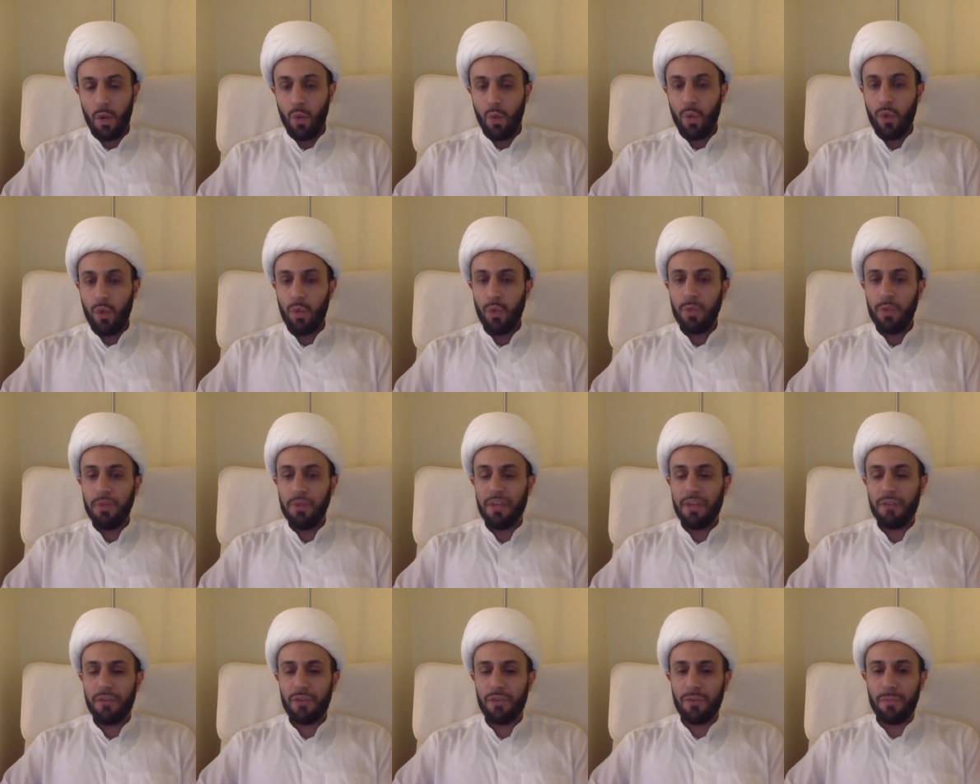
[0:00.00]
We will
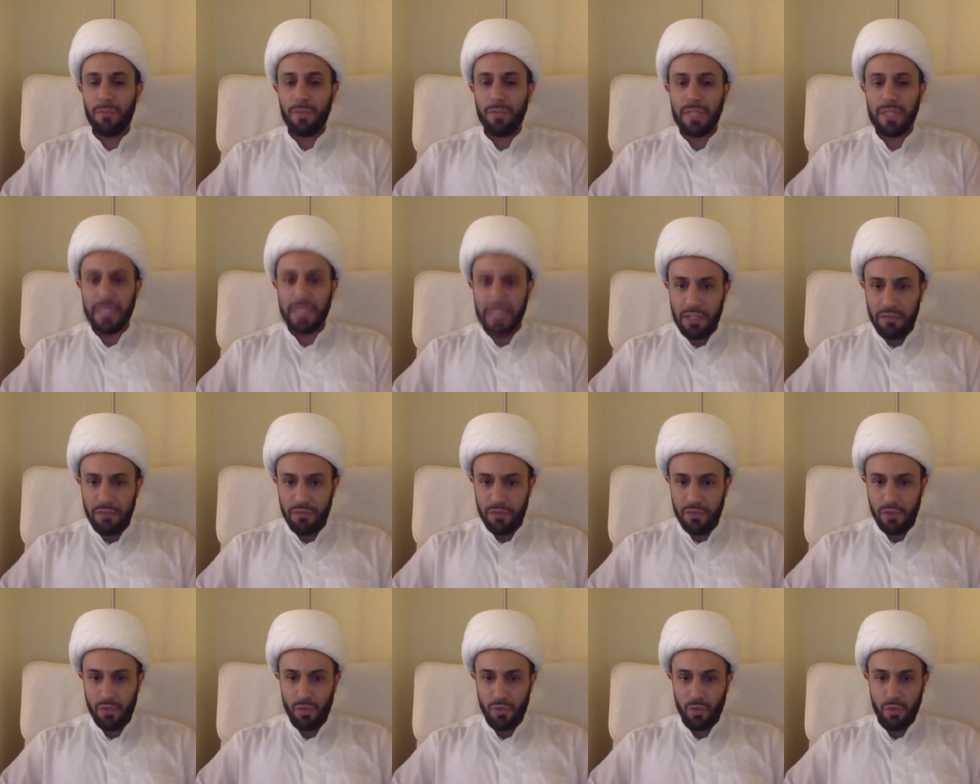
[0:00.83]
never believe
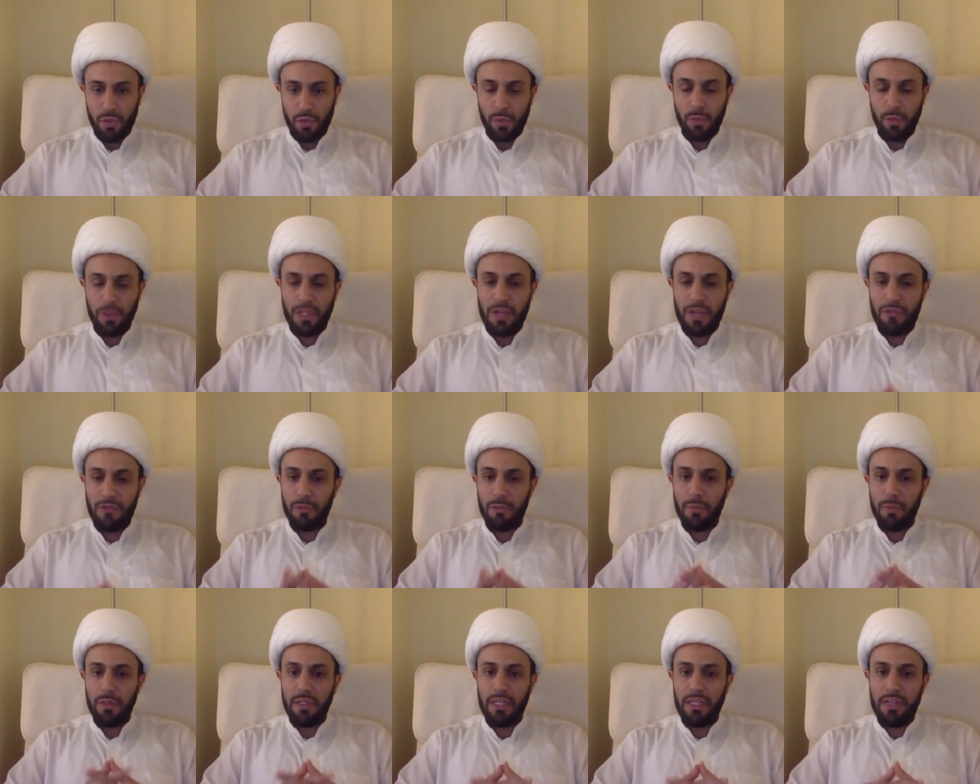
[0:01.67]
you. We will
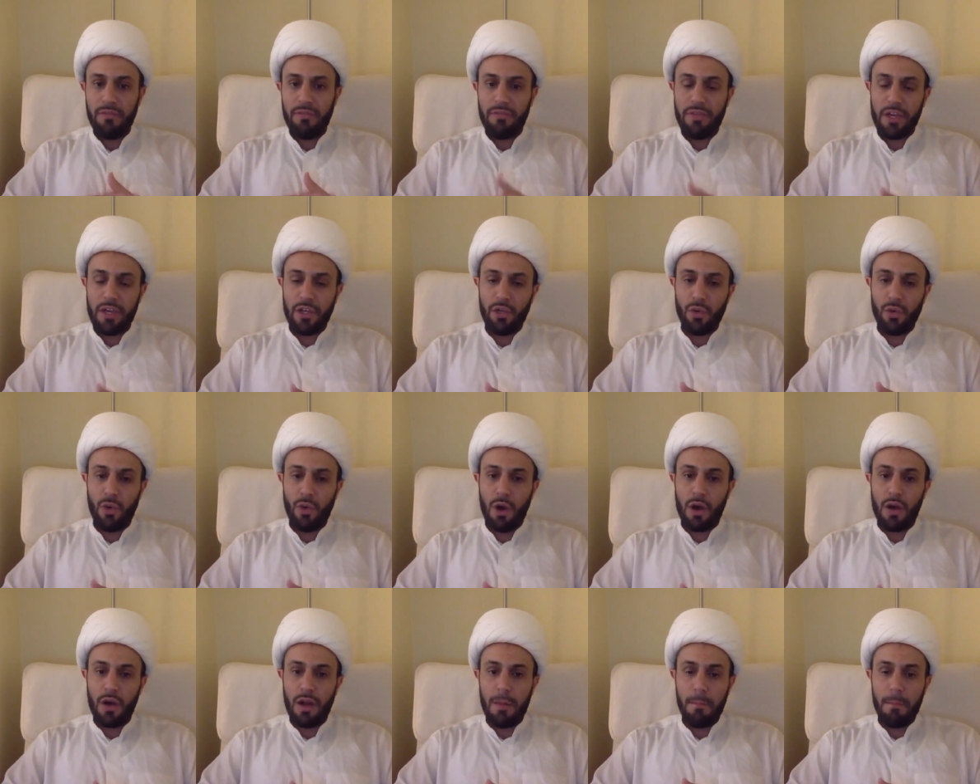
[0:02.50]
never believe that you
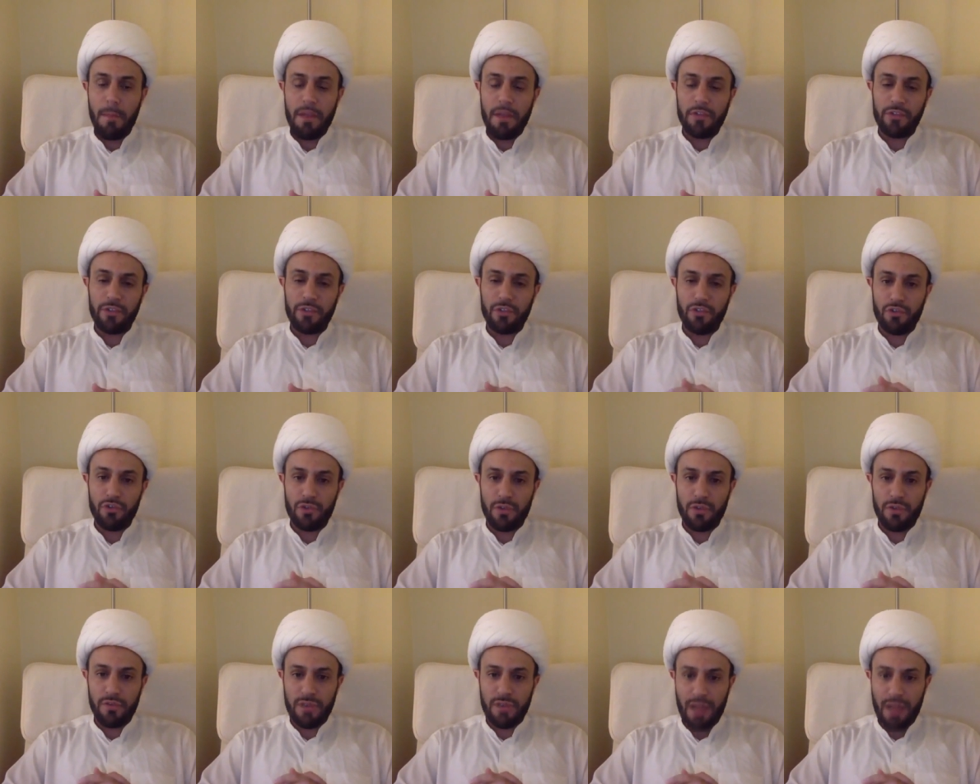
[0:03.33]
are a
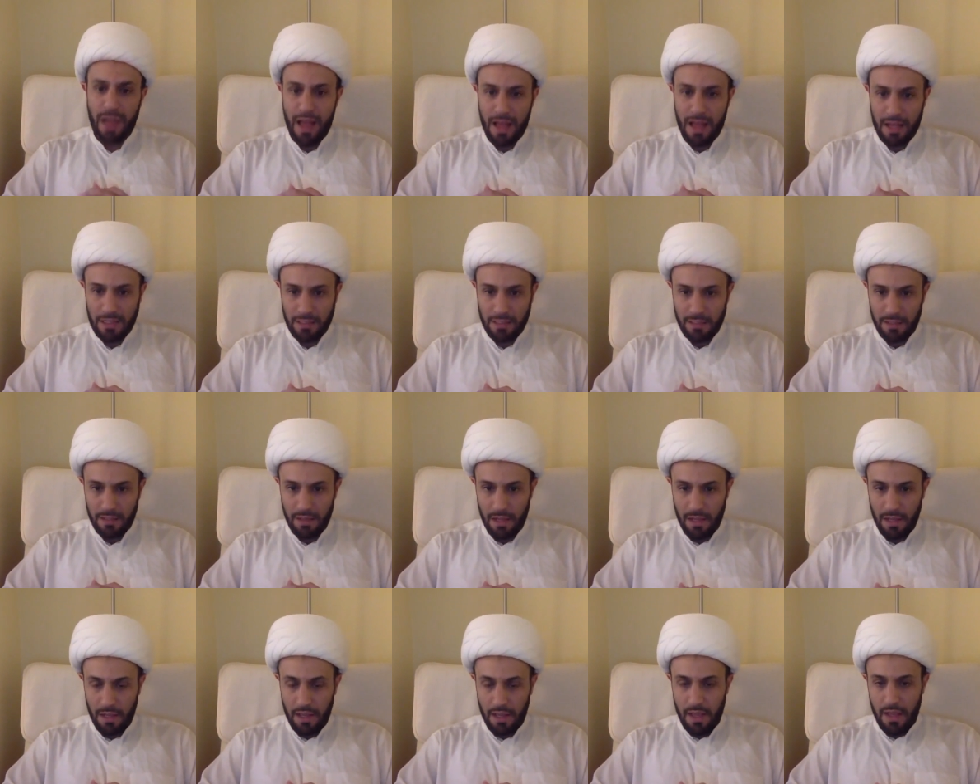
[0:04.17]
messenger of God
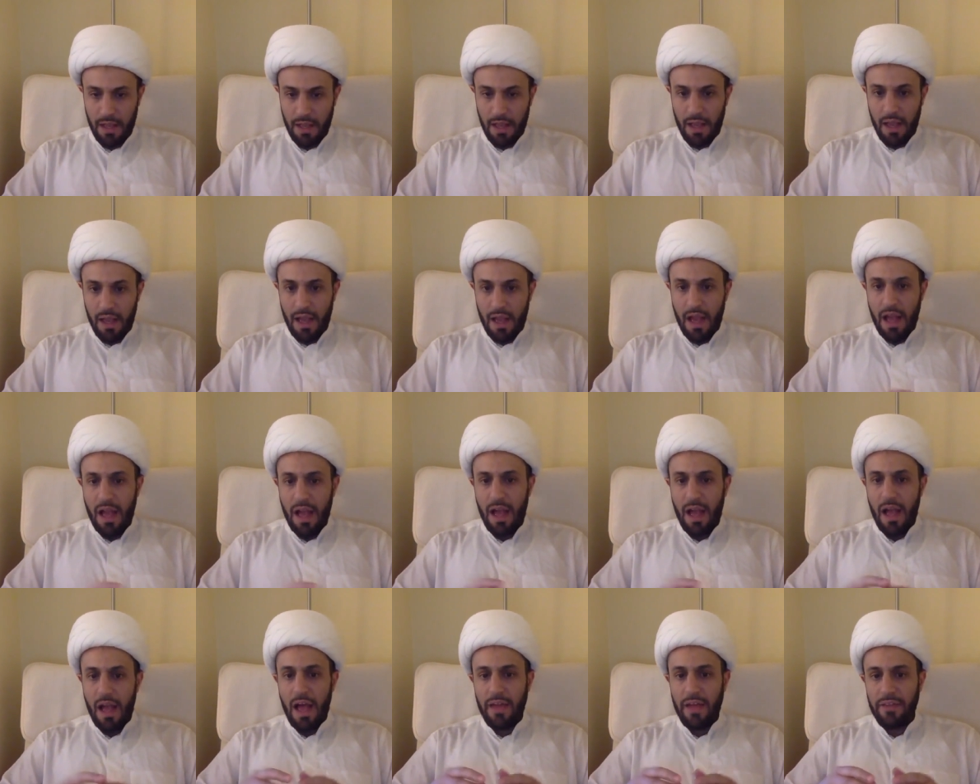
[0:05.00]

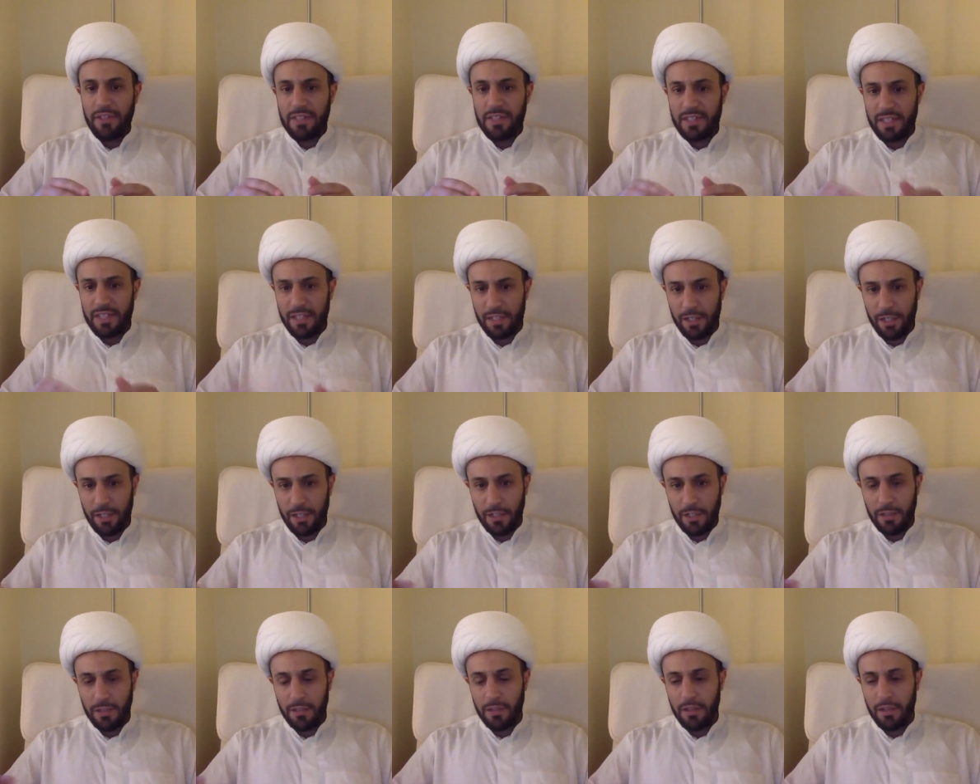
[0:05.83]

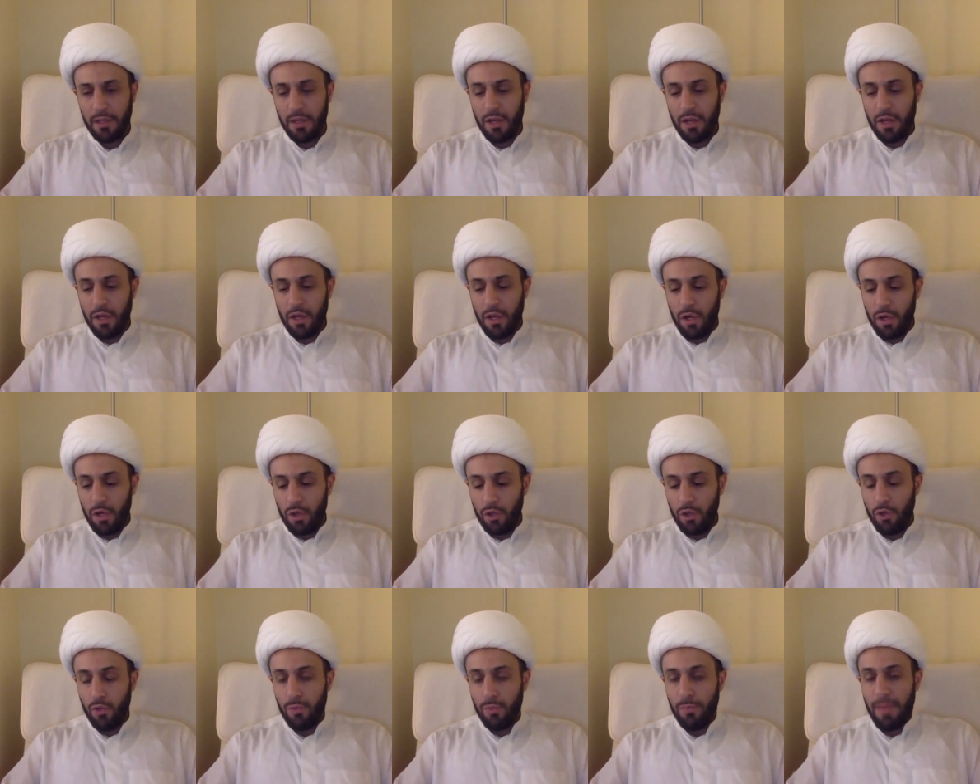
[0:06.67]
until
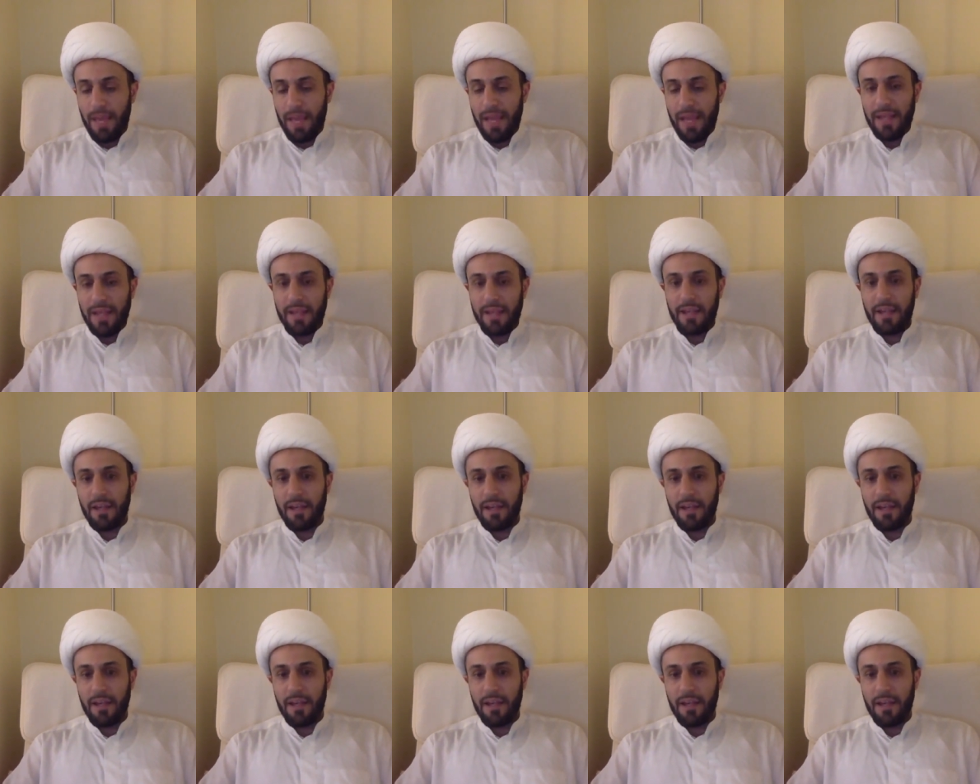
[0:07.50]
you make